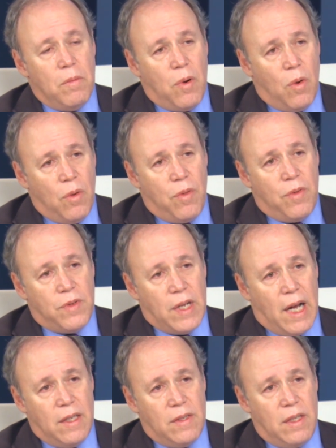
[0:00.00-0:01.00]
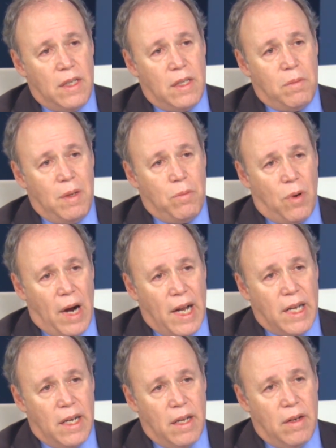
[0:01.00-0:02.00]
both sides need to be
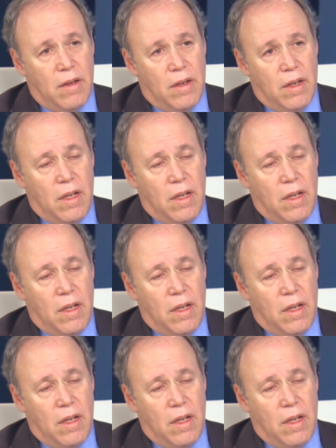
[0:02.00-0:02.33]
bracketed